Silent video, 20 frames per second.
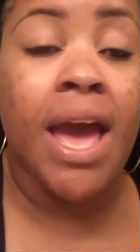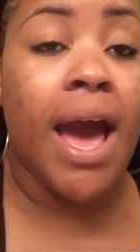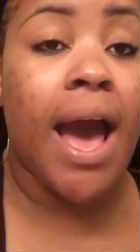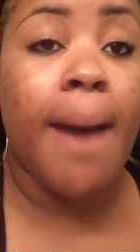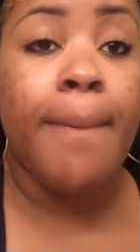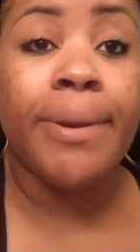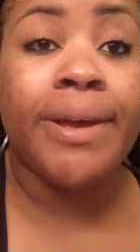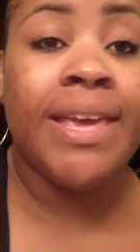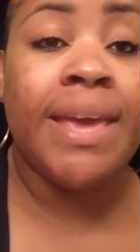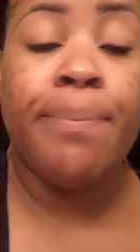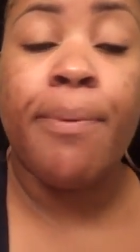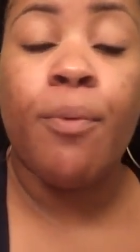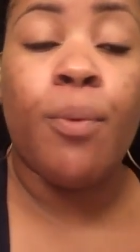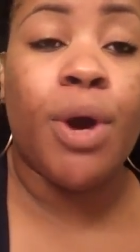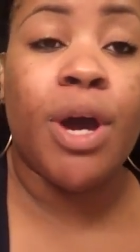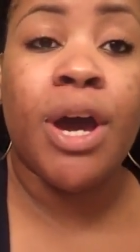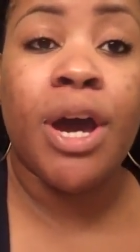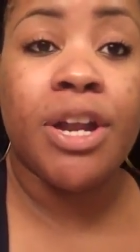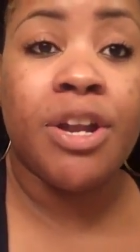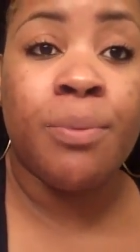I'm going to keep it
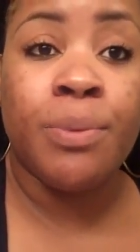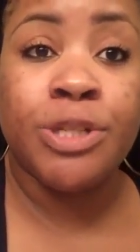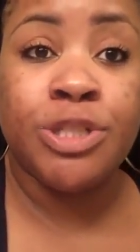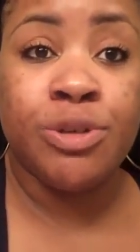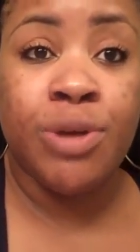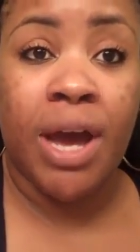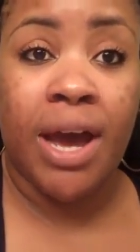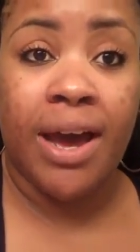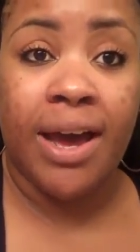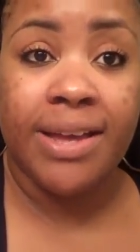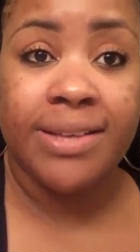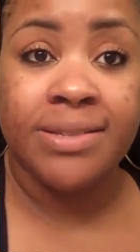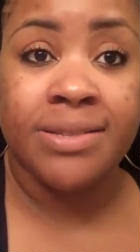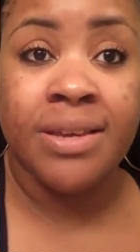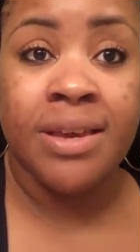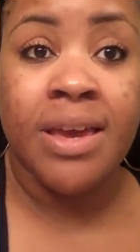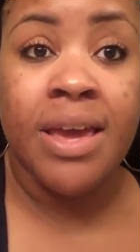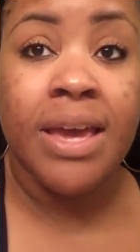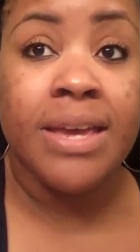100 with you guys.